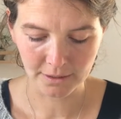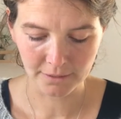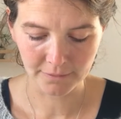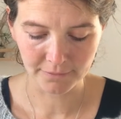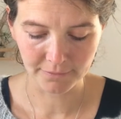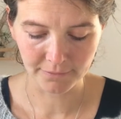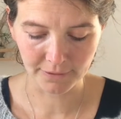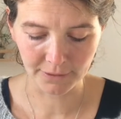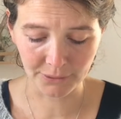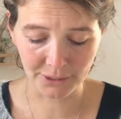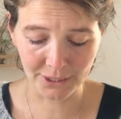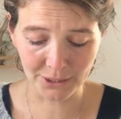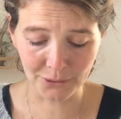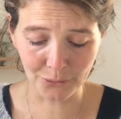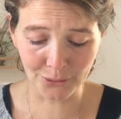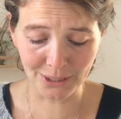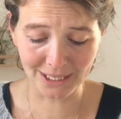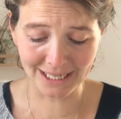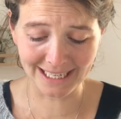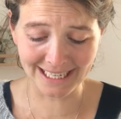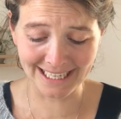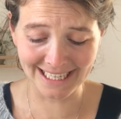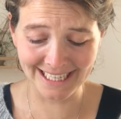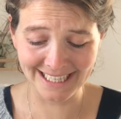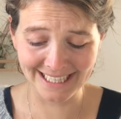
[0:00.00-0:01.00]
very
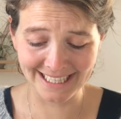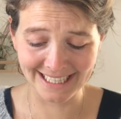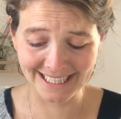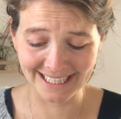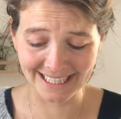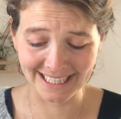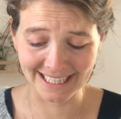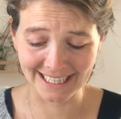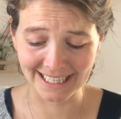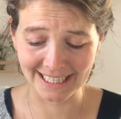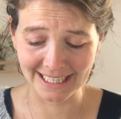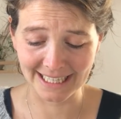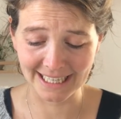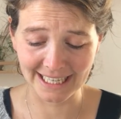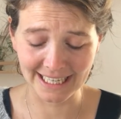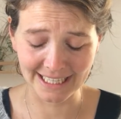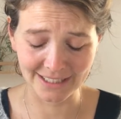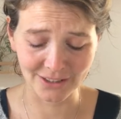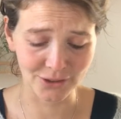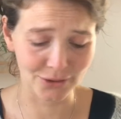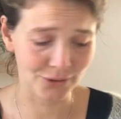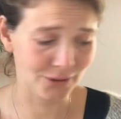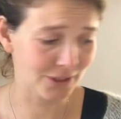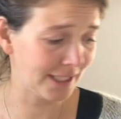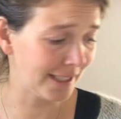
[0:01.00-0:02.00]
quickly that I had
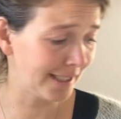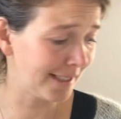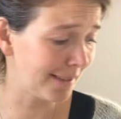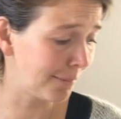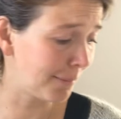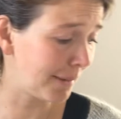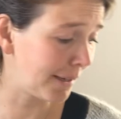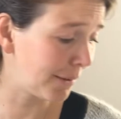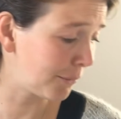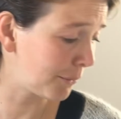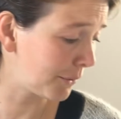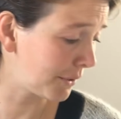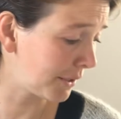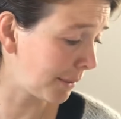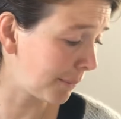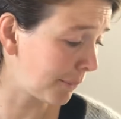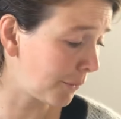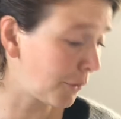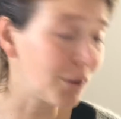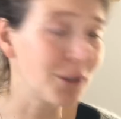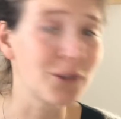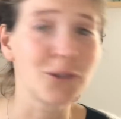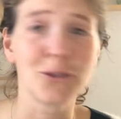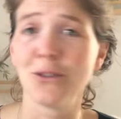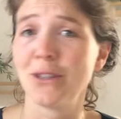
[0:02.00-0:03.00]
to think about what I'm going to